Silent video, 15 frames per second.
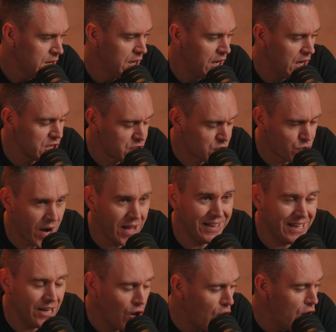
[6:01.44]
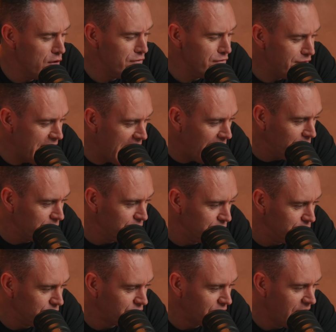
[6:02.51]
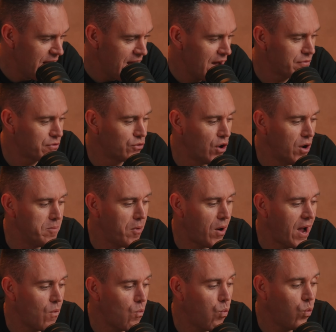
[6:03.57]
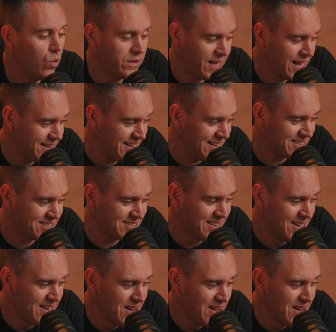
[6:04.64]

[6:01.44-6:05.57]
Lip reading: Australian home values have grown by, look at this,